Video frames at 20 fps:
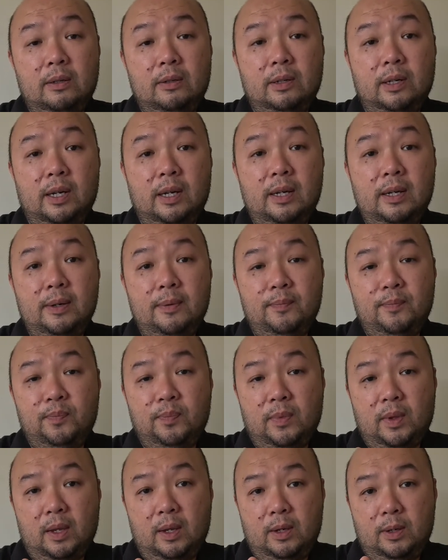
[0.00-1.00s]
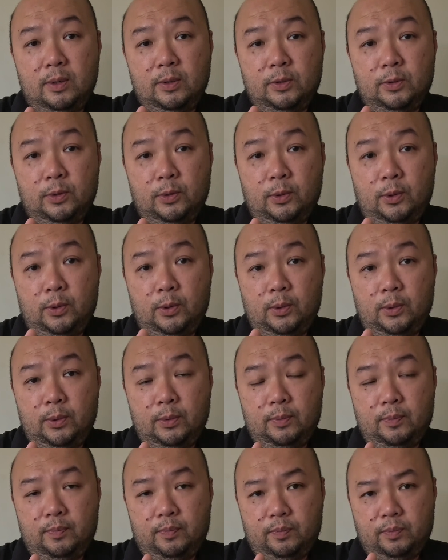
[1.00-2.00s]
Okay,
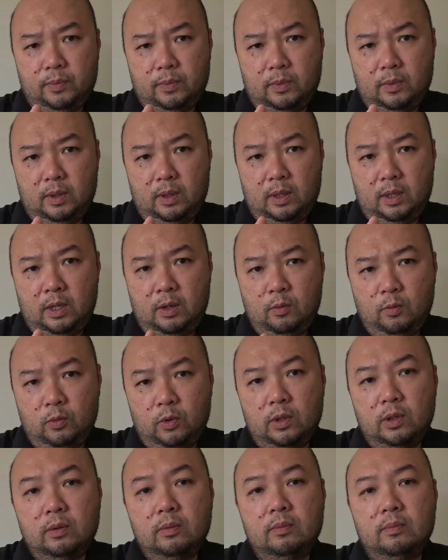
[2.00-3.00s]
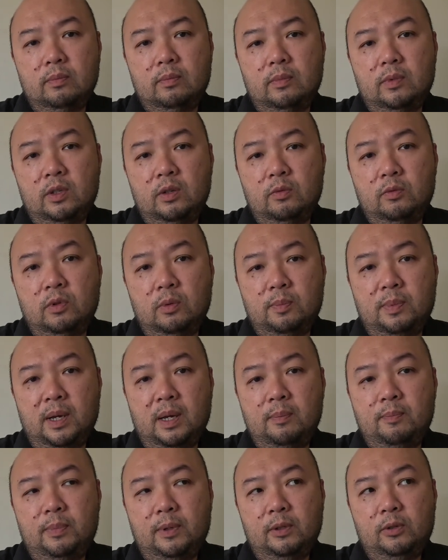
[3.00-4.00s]
so you will
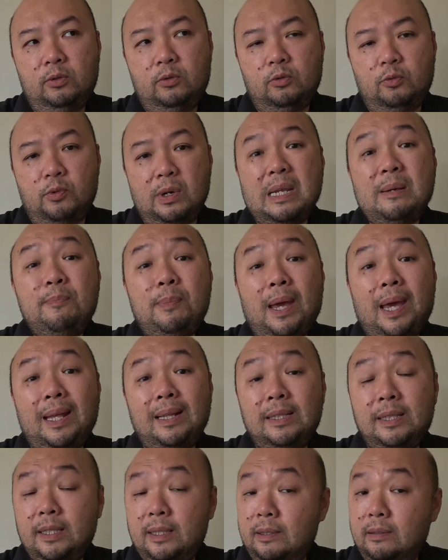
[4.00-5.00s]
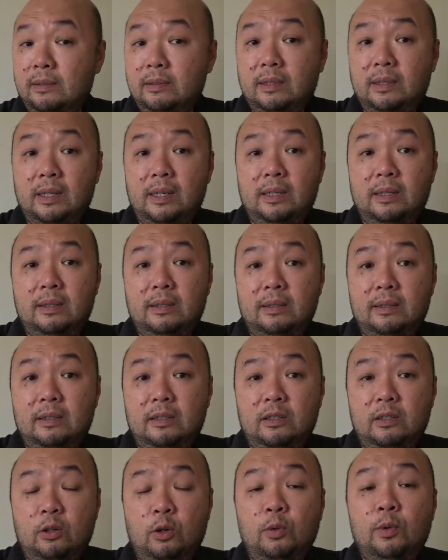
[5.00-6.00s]
be able to repaint it
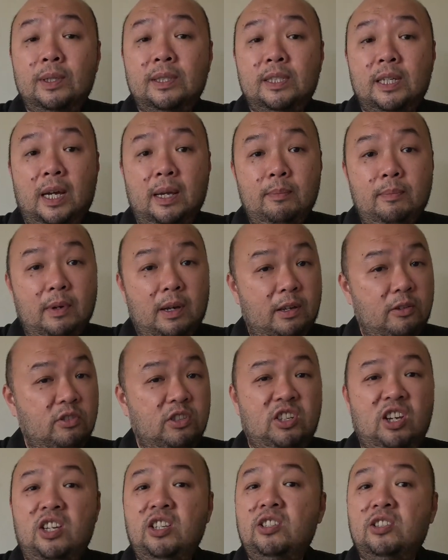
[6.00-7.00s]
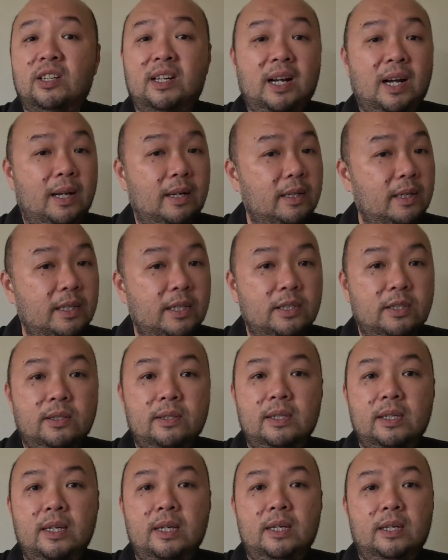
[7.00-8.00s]
over time and change the
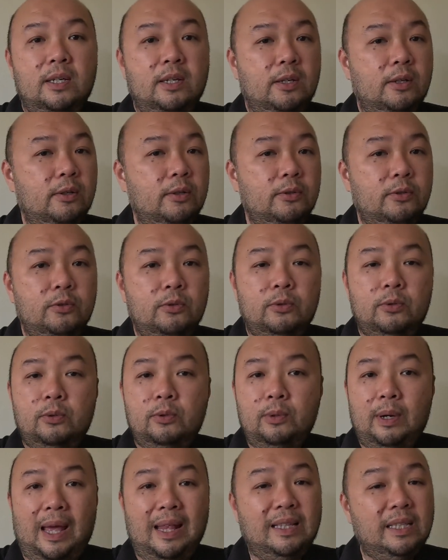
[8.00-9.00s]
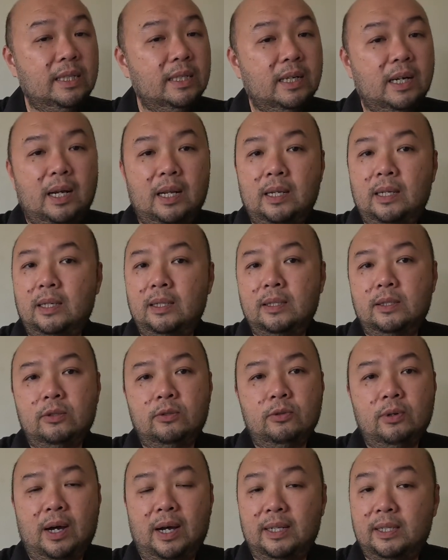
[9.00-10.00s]
colors, do antique colors,
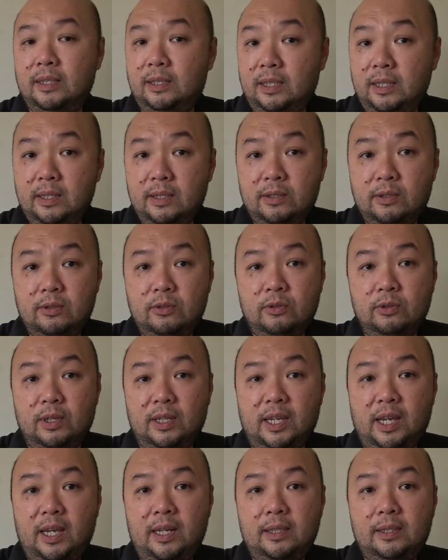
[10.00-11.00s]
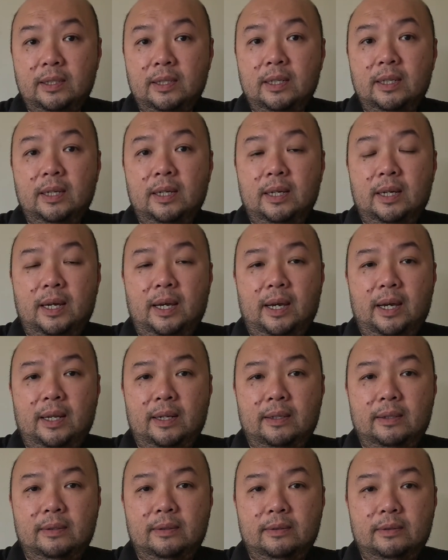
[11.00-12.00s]
do other things to the gate,
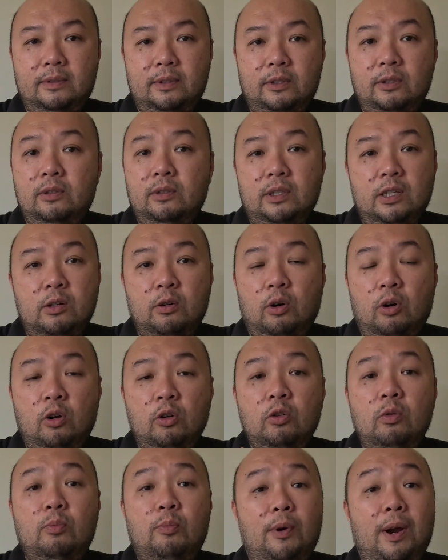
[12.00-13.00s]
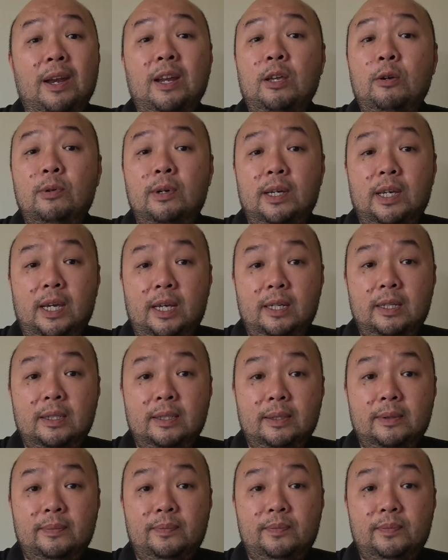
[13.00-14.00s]
and you all look brand new
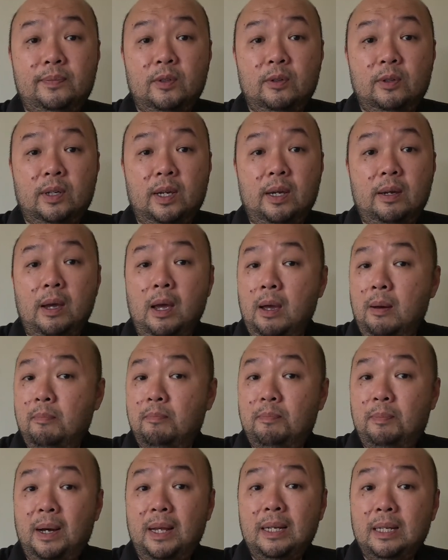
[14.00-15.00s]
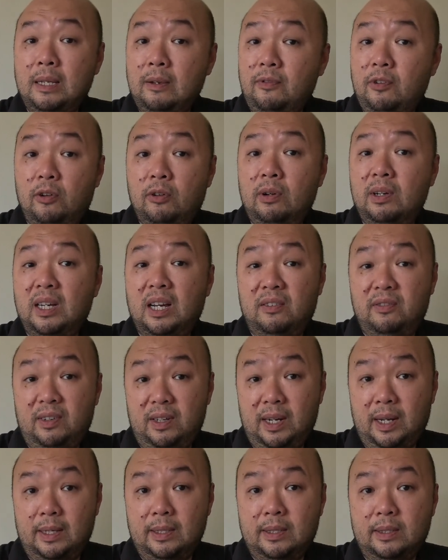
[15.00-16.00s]
again. Okay, but if you don't
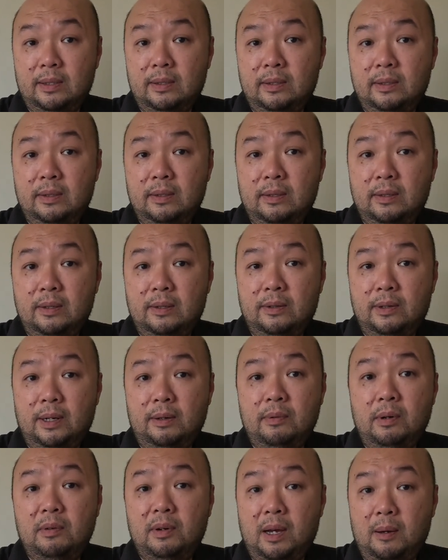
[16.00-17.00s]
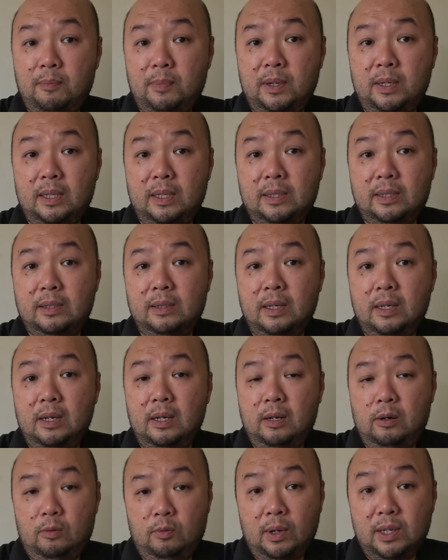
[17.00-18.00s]
galvanize, right, what will happen is
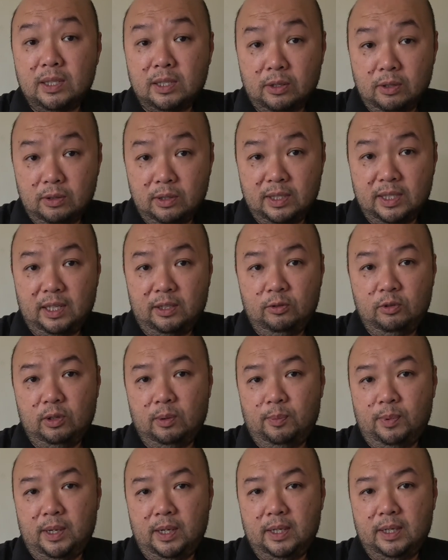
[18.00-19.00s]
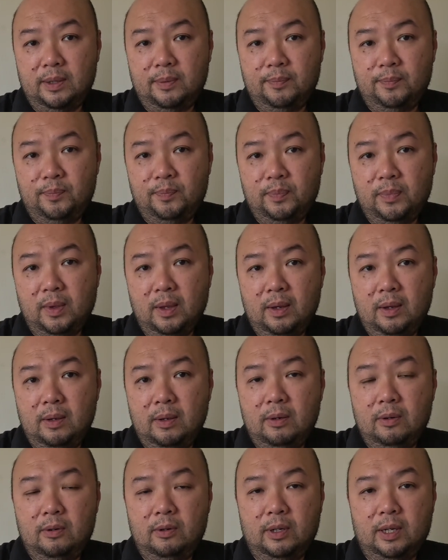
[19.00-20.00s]
rust going to start to appear.
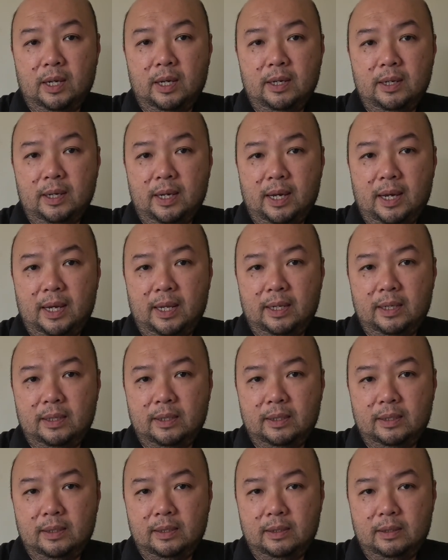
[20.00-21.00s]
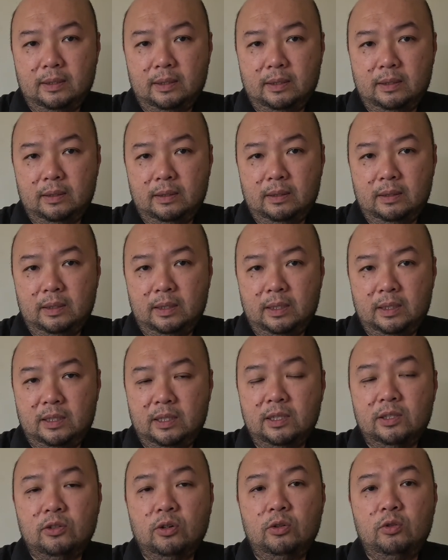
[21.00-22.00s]
Okay, and it's
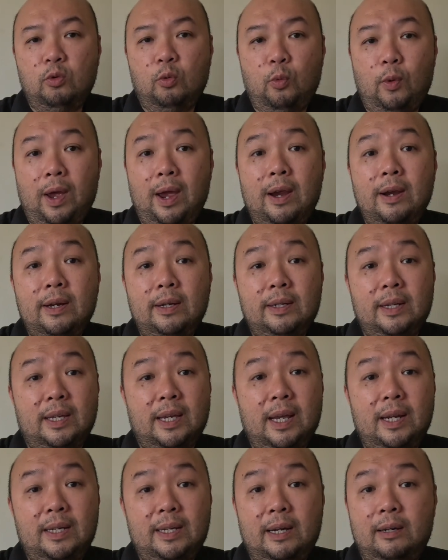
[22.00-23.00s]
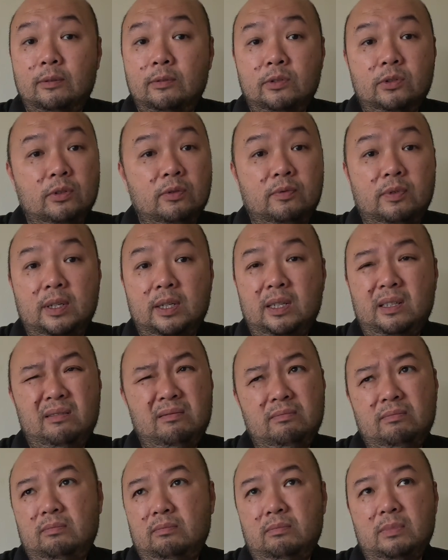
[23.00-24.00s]
just going to wear the gate down. So
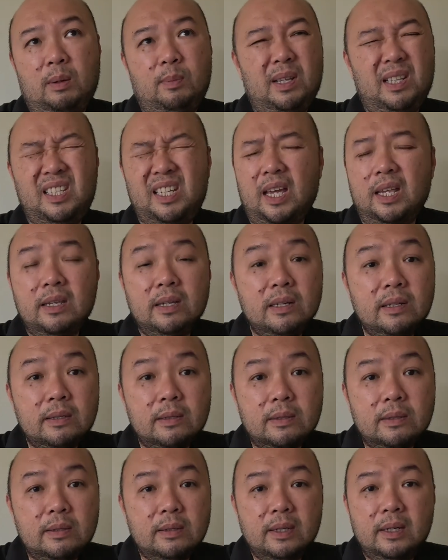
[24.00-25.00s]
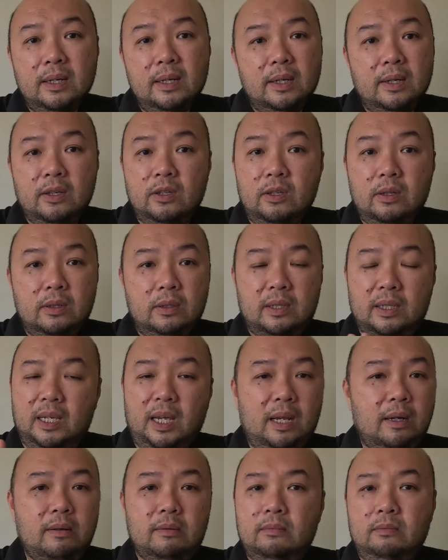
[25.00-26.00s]
within maybe 10 years, the
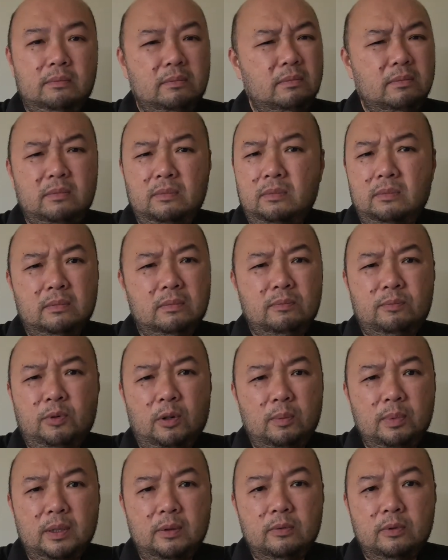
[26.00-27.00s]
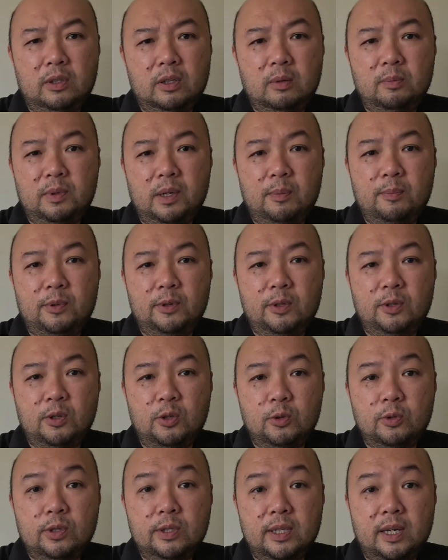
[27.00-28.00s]
gate probably will not be able to
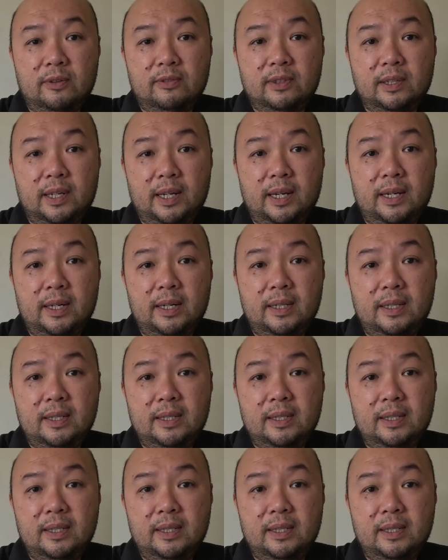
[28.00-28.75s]
use after that.